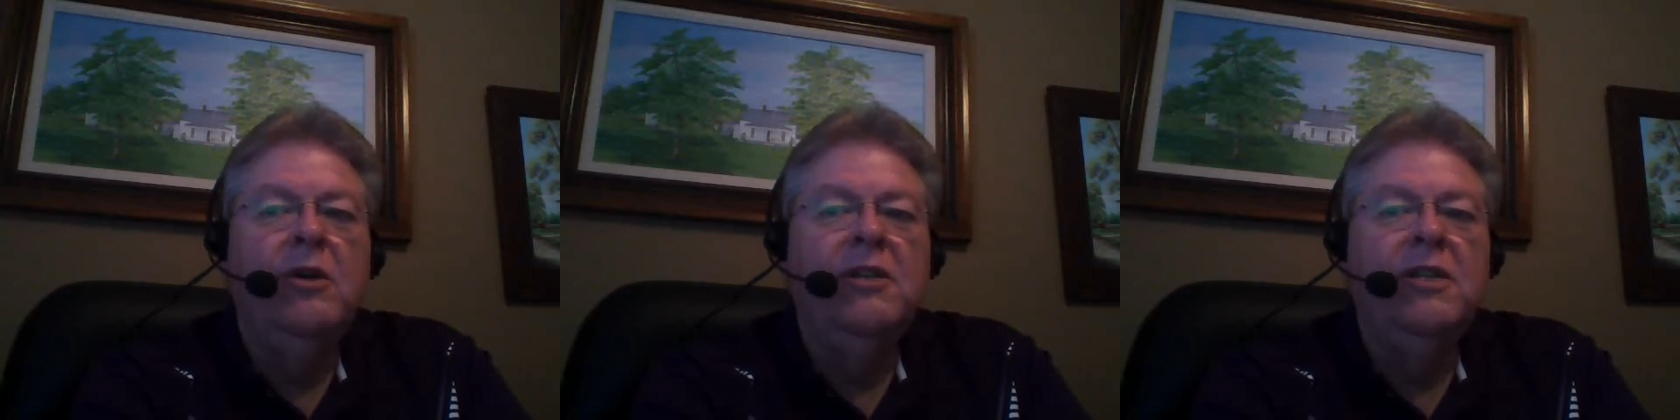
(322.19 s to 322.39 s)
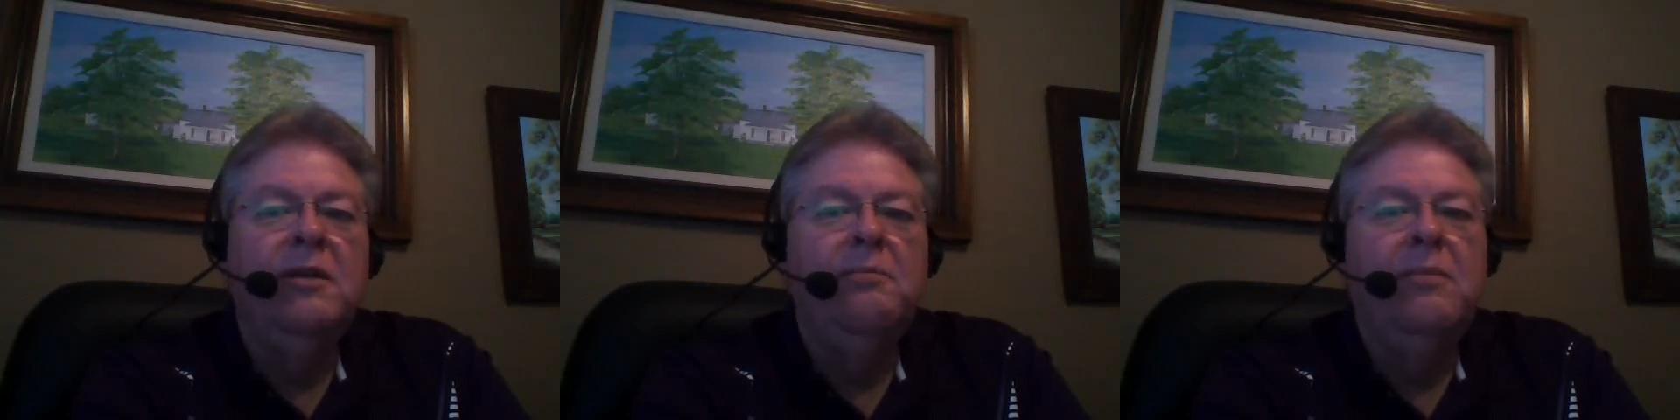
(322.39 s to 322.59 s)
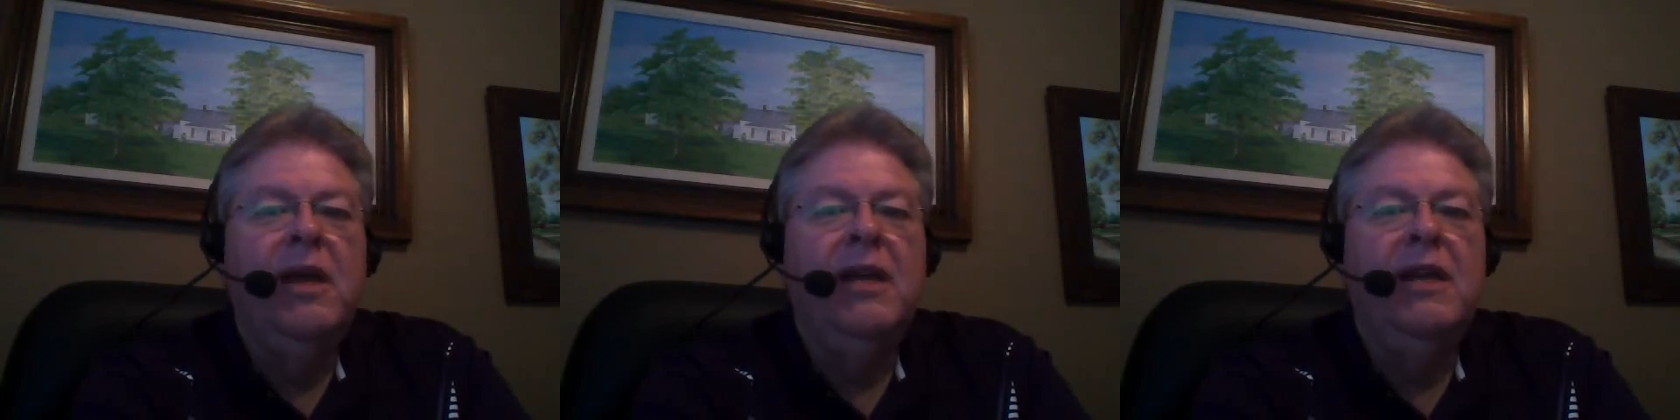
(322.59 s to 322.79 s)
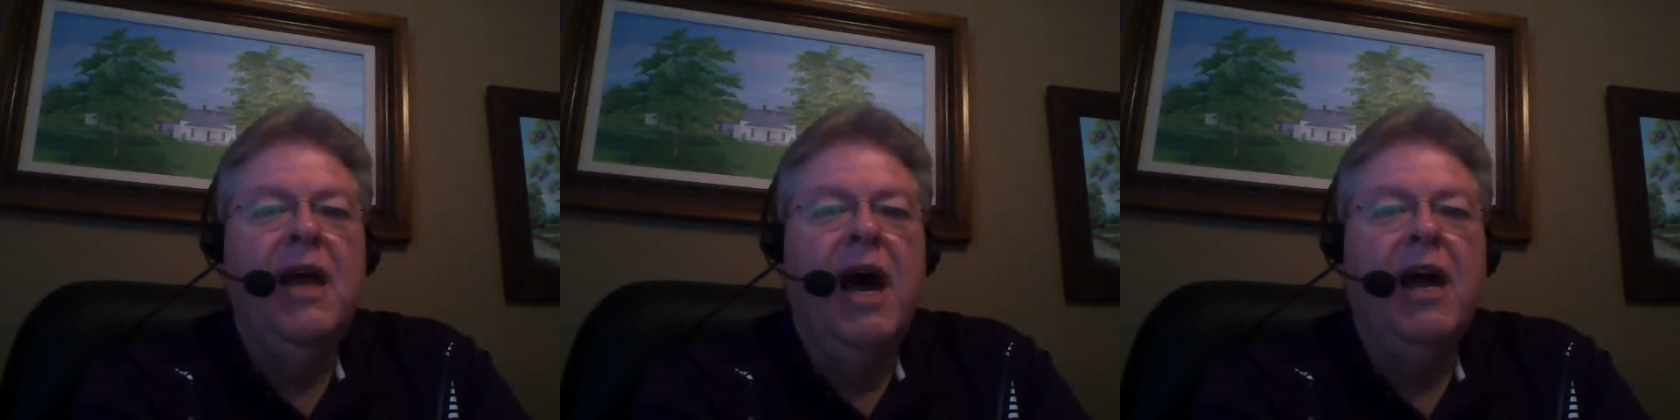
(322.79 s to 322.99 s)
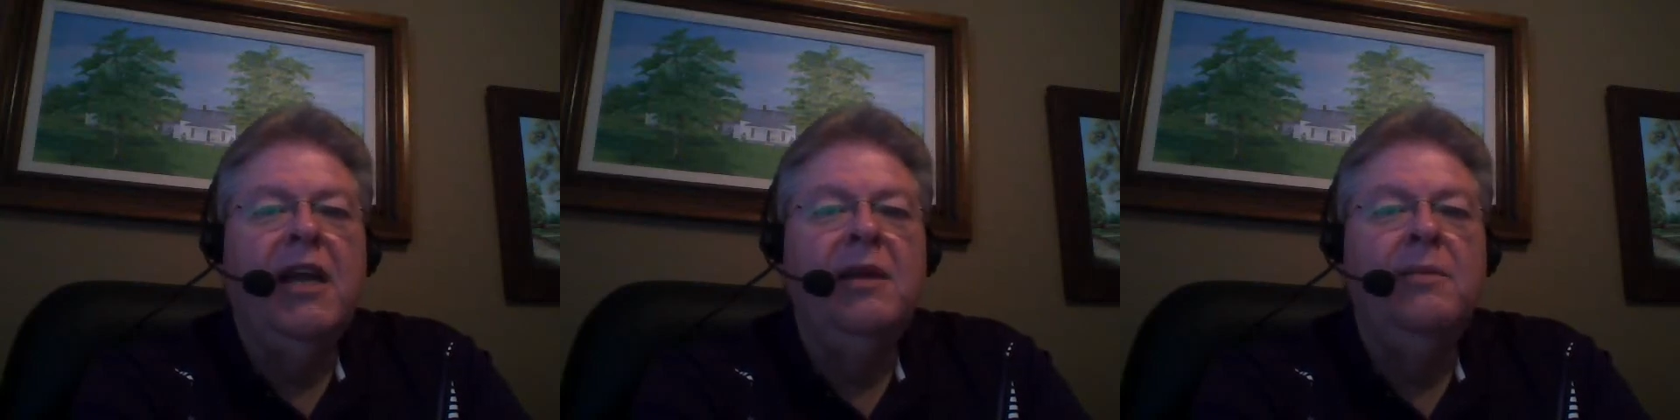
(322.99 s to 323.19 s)
will submit
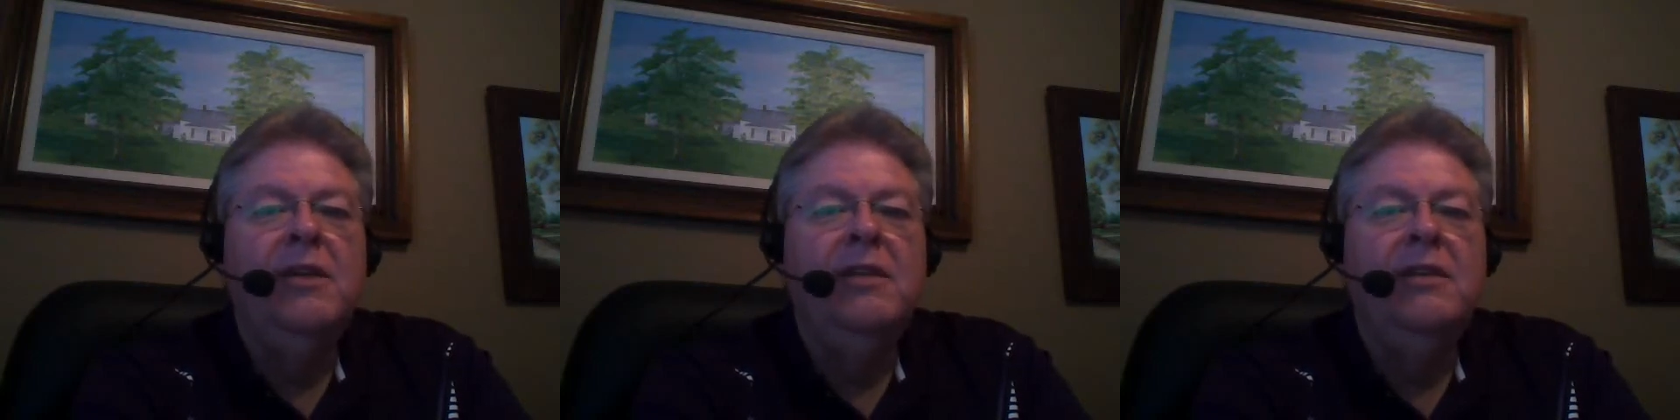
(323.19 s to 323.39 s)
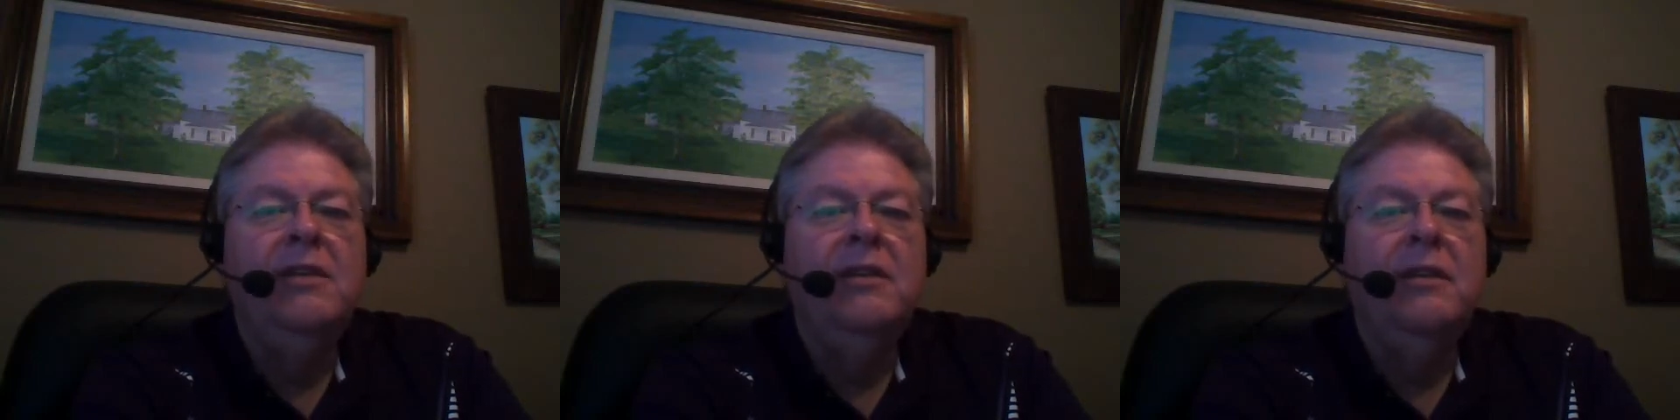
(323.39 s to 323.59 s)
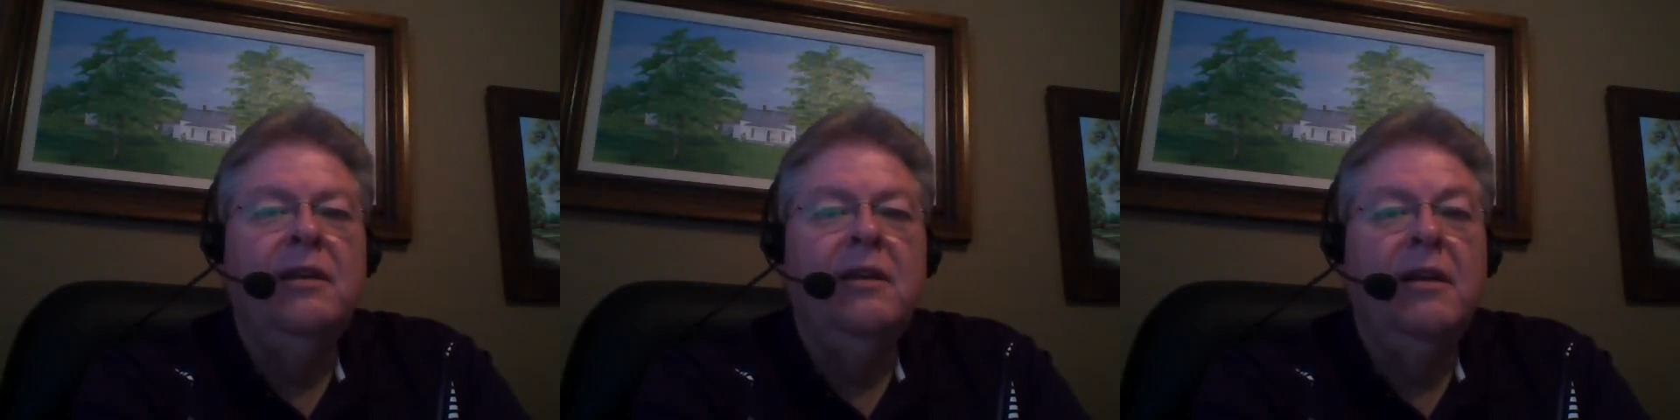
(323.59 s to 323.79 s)
documents,